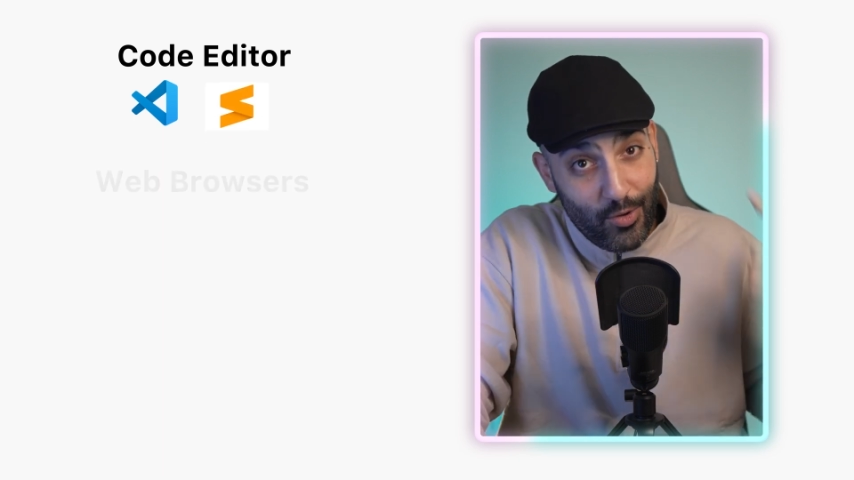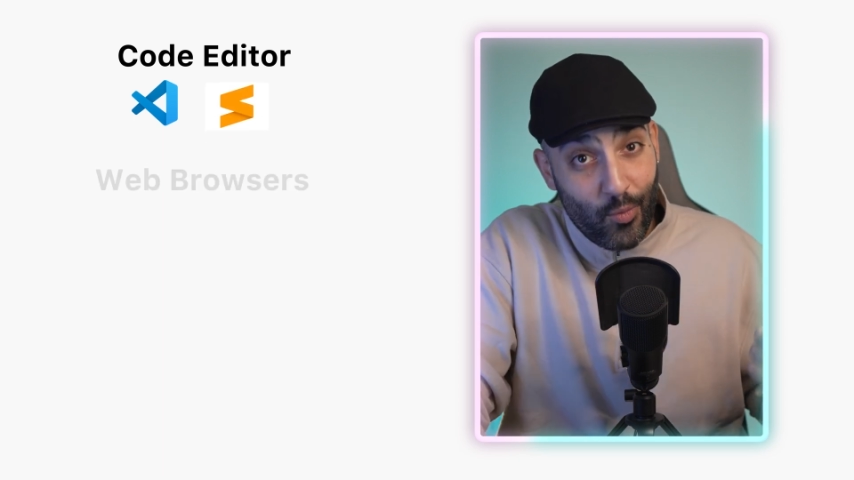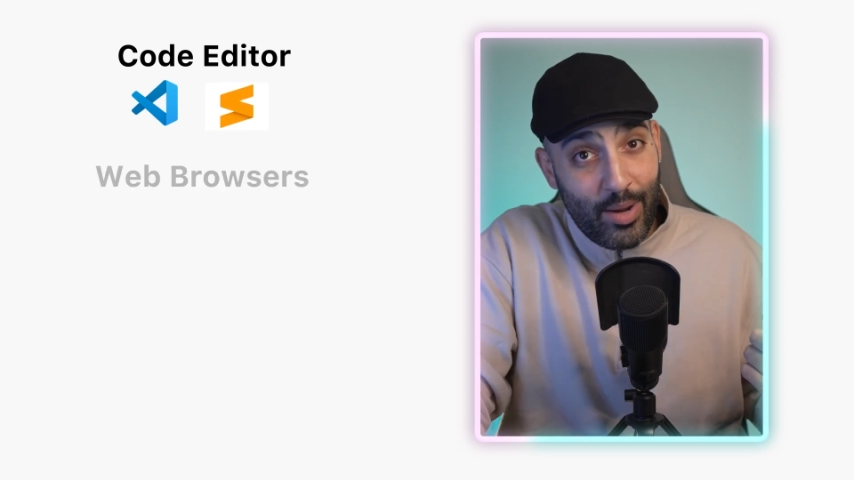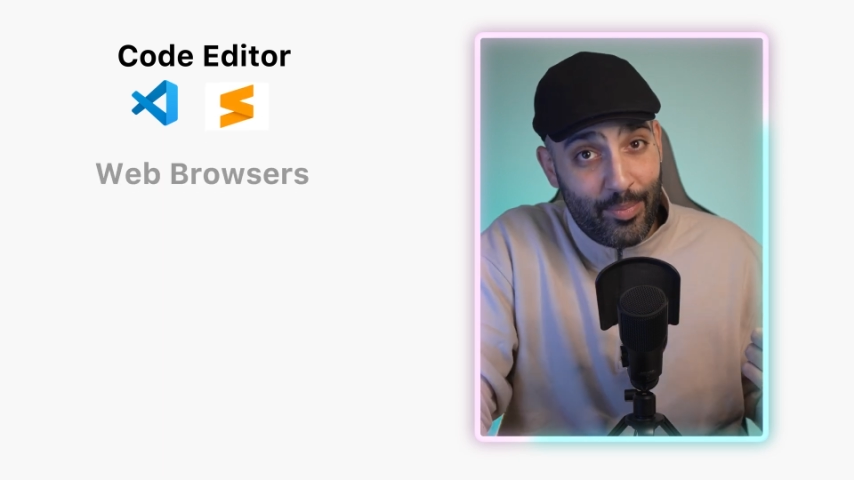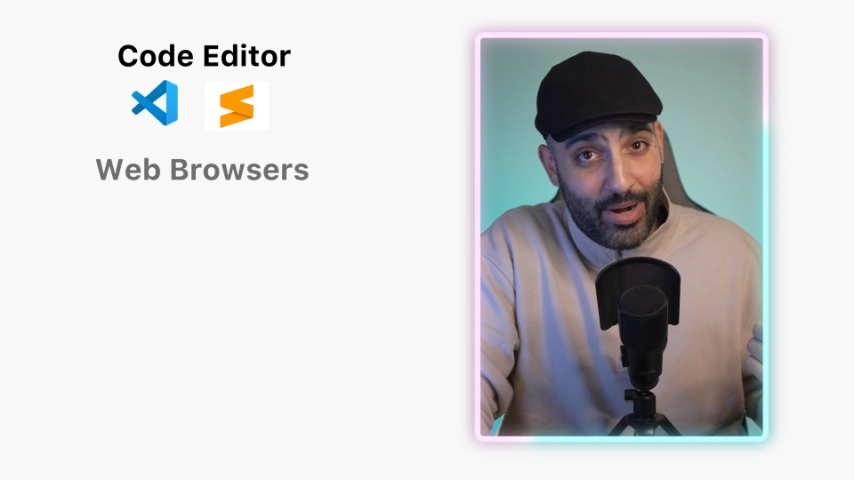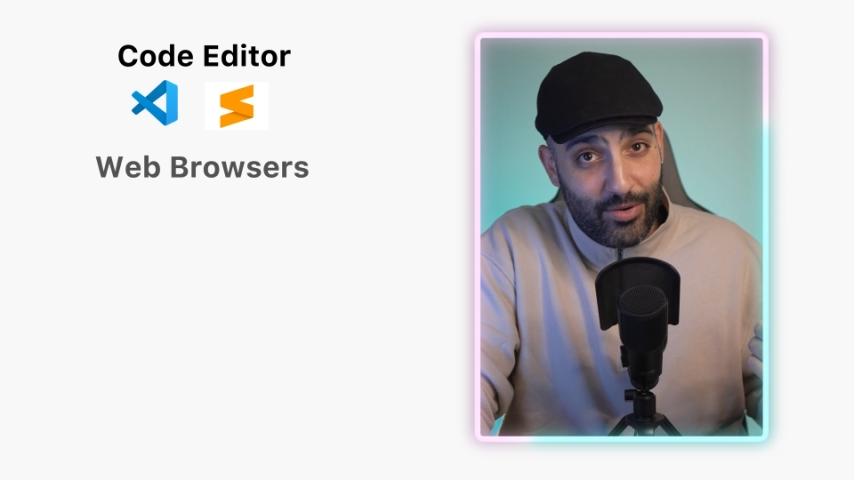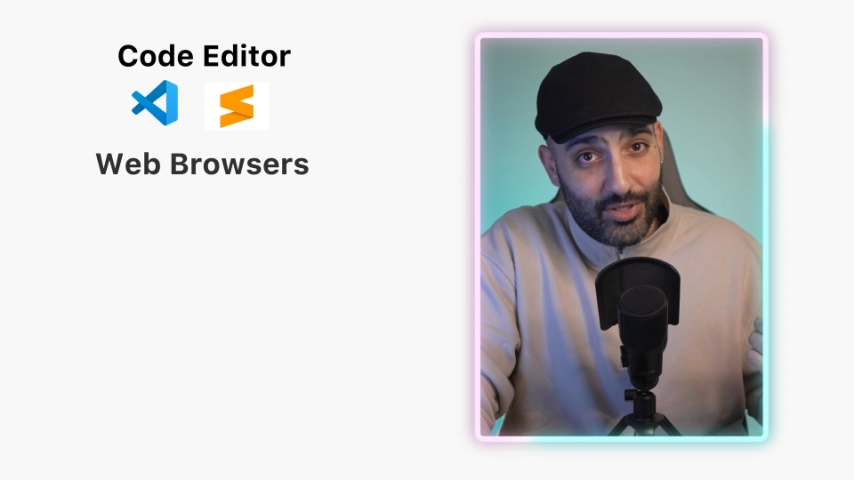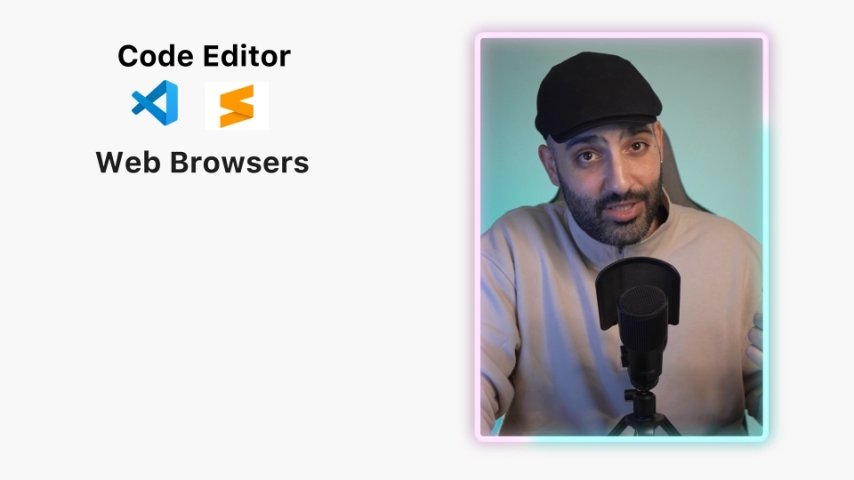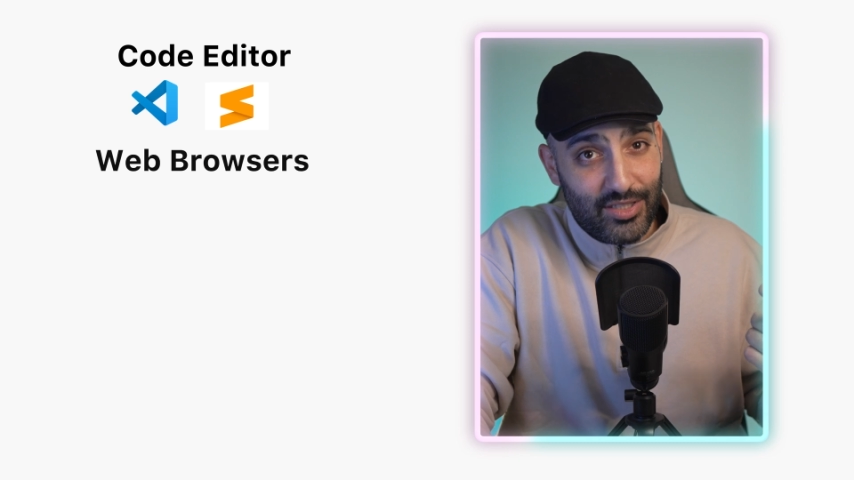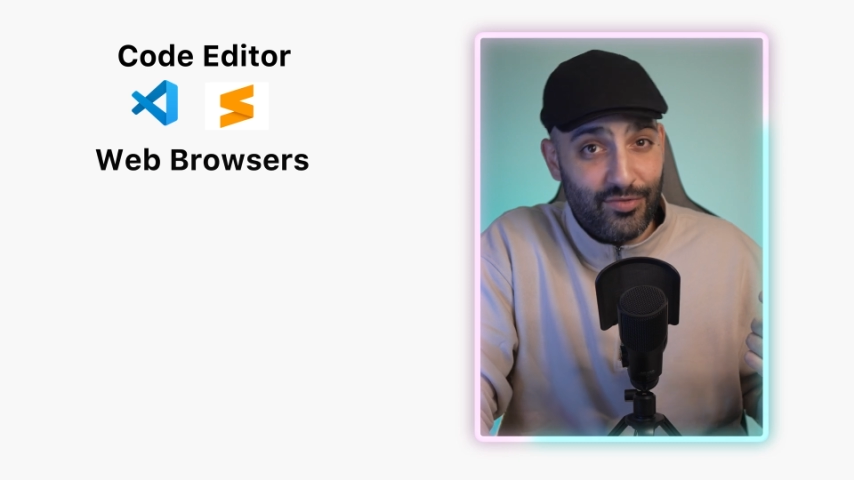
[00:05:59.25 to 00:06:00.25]
Web
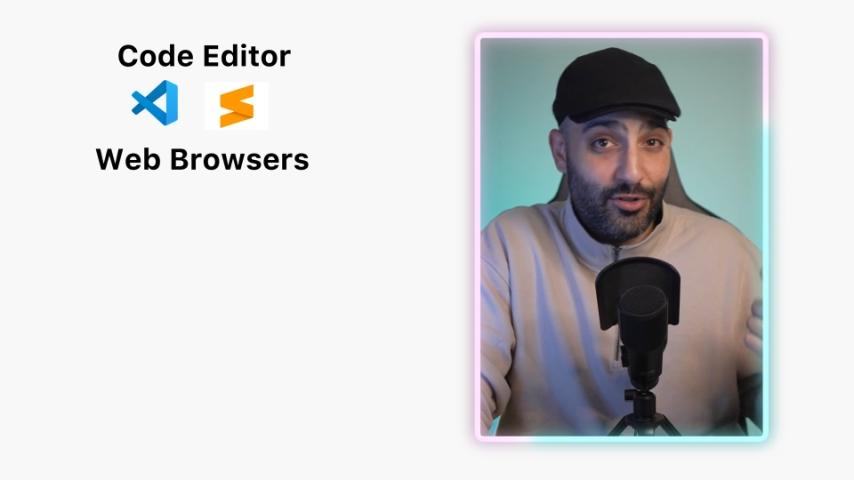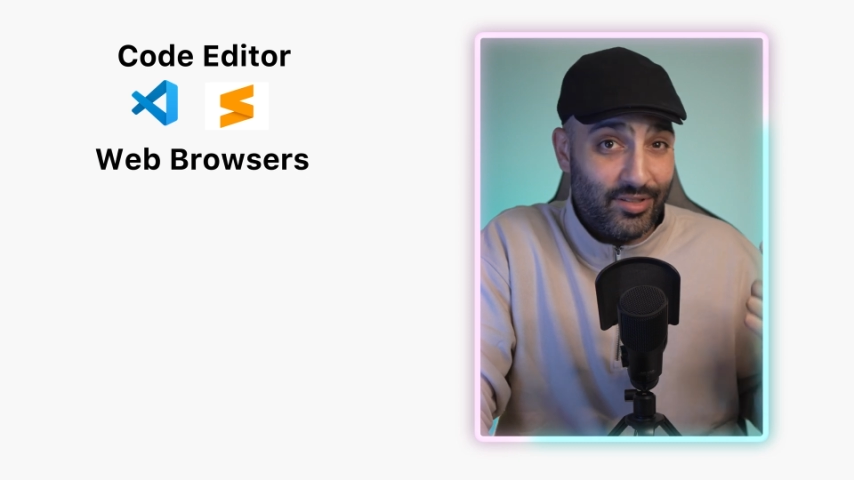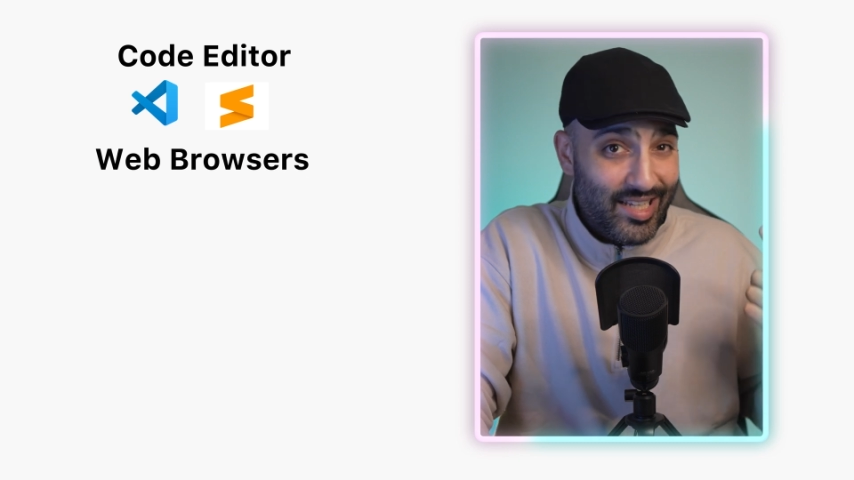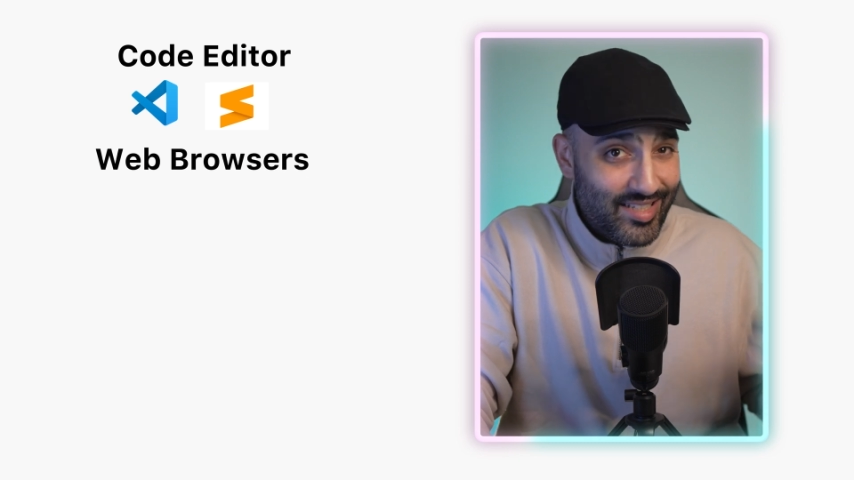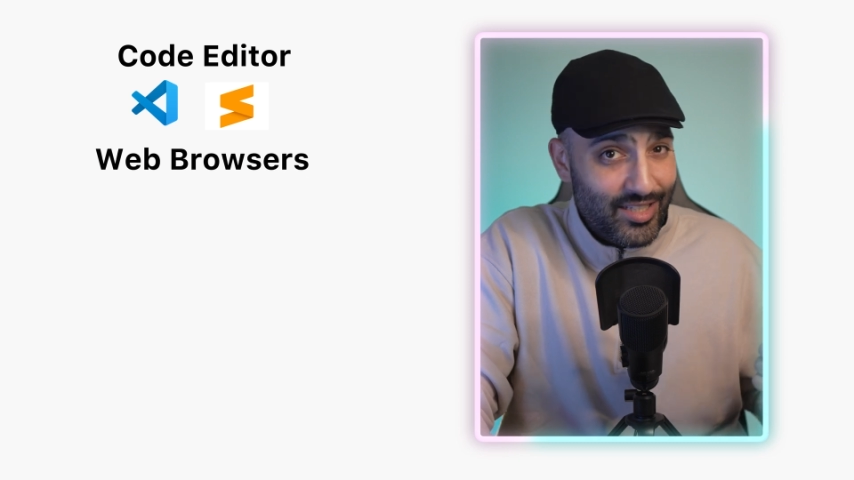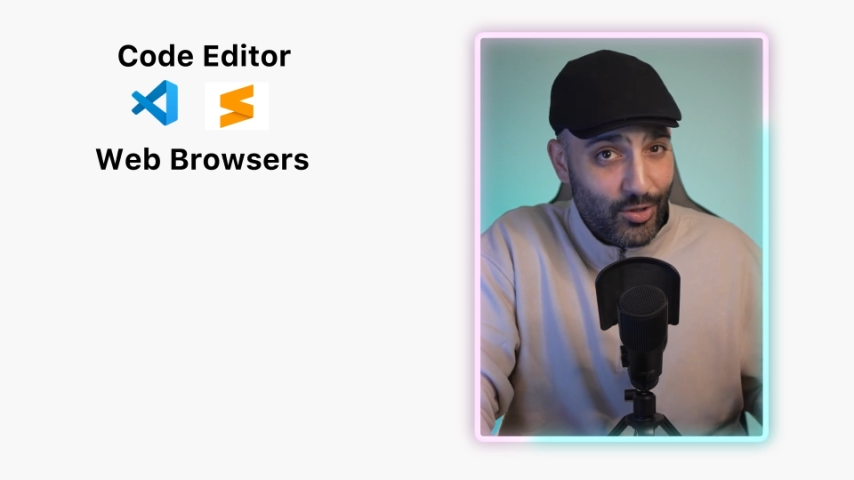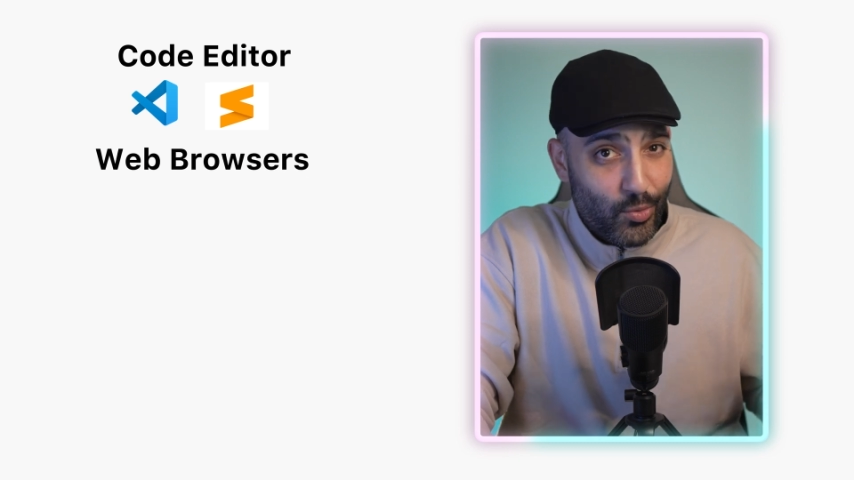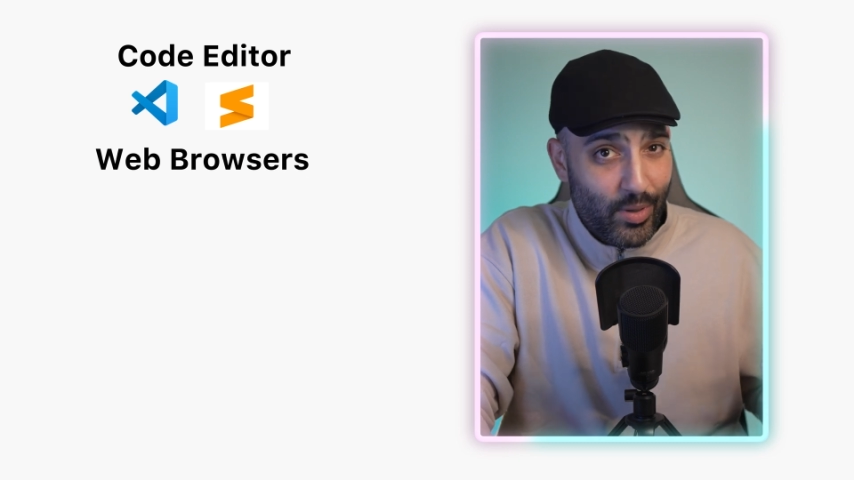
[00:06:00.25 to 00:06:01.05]
browsers for testing your